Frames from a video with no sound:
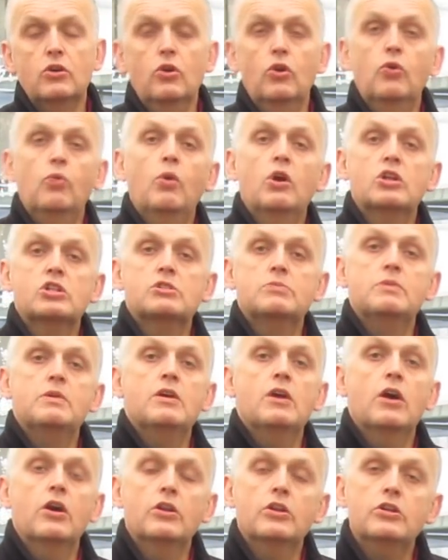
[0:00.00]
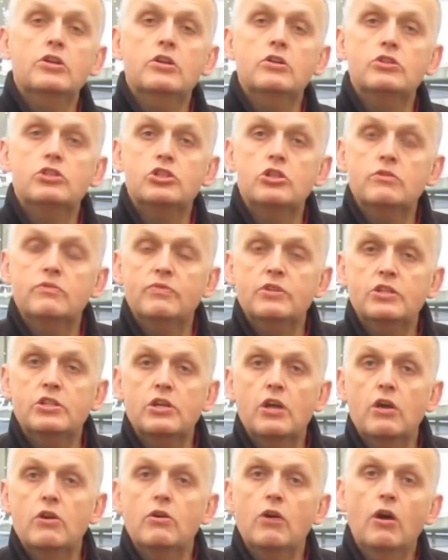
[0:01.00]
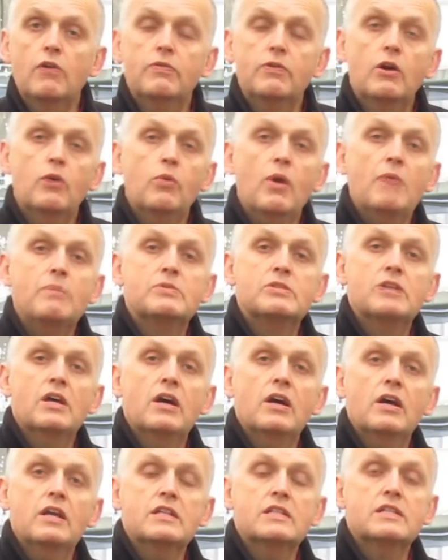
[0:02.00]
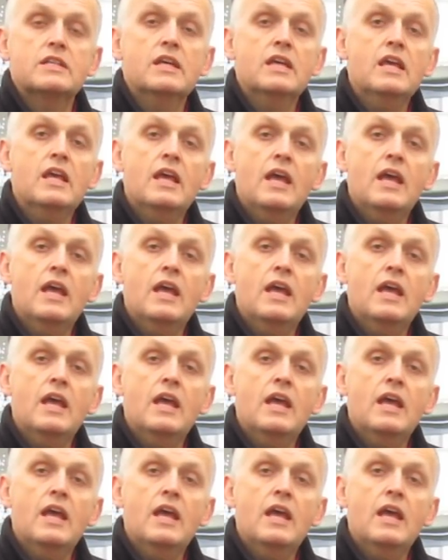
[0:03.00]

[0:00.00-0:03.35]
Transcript: or watch me on a YouTube video off our website.